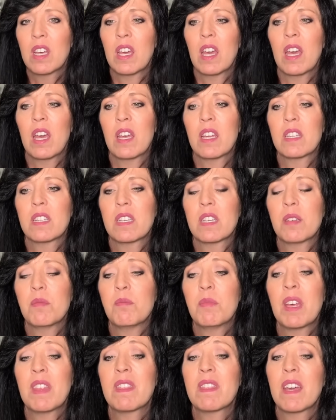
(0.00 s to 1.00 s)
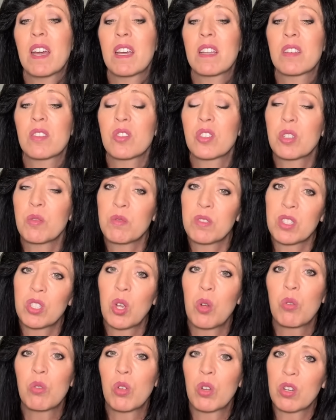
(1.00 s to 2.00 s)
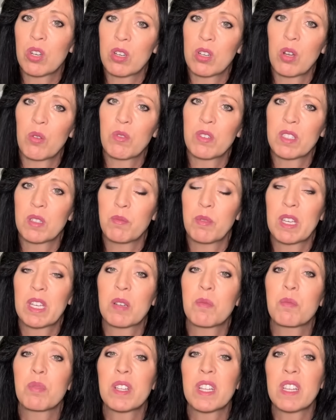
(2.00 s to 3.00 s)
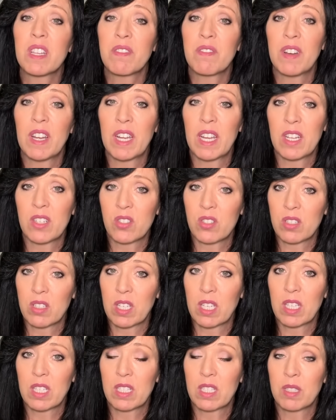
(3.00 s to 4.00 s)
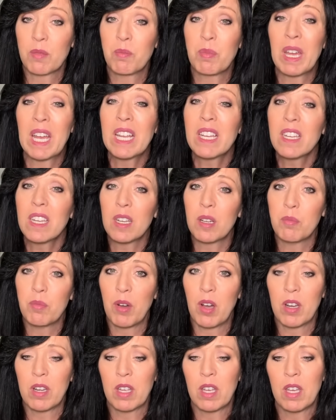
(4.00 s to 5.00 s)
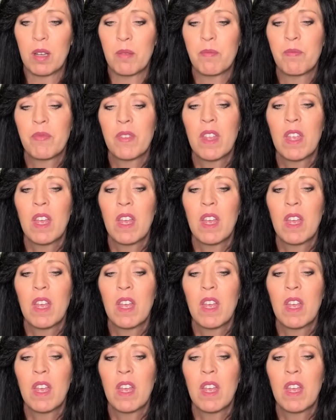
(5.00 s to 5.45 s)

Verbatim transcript: And it meant that she was no longer going to be completely financially dependent upon him.